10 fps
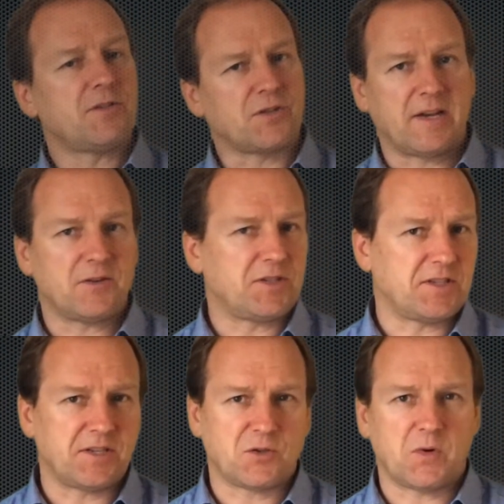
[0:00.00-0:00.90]
So how does this
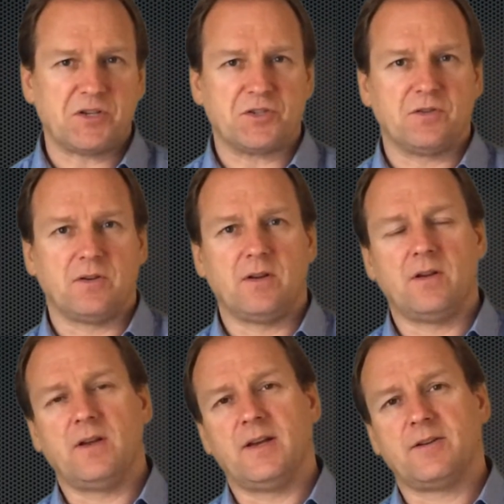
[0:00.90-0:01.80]
situation
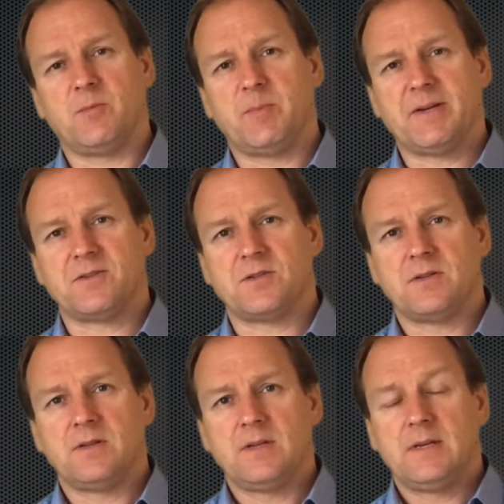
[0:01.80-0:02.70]
come about?
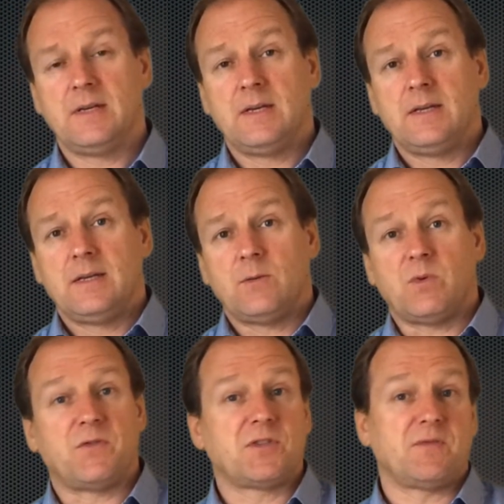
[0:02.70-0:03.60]

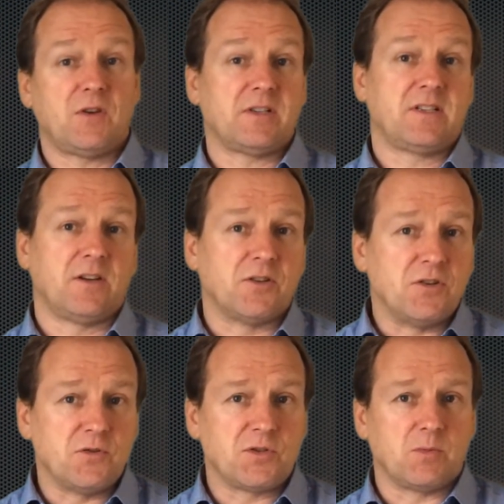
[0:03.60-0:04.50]
Well, first of all, it's not
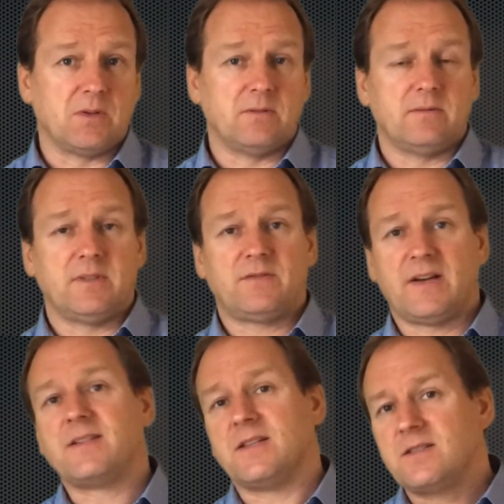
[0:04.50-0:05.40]
unusual. In
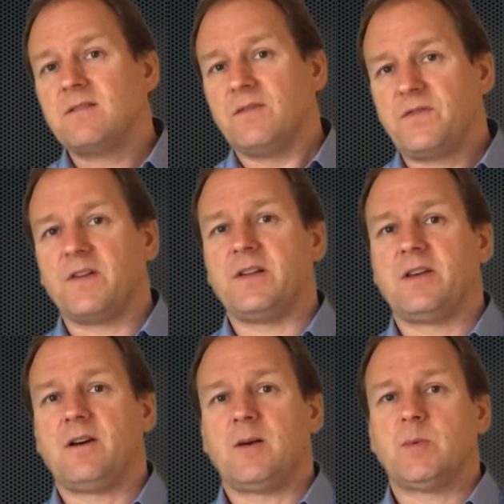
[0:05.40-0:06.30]
fact, it's fairly
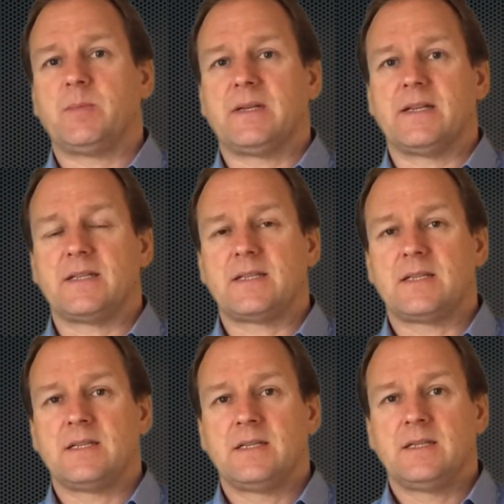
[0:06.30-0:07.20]

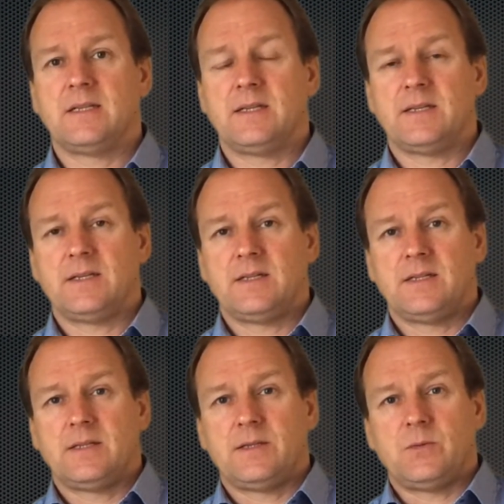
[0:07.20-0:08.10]
commonplace.
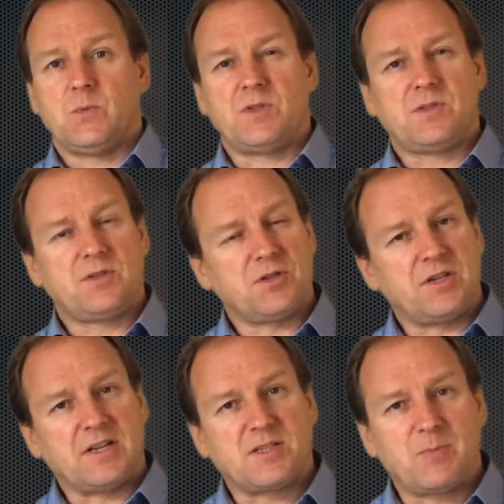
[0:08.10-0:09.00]
With such
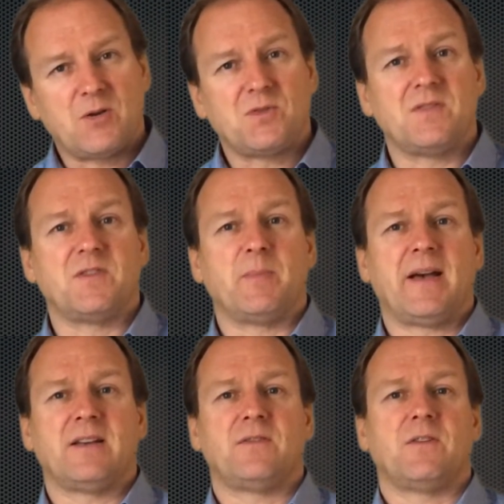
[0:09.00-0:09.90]
an explosive
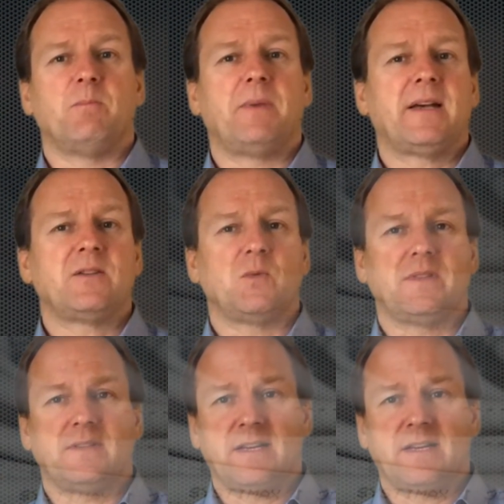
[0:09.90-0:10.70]
demand for bandwidth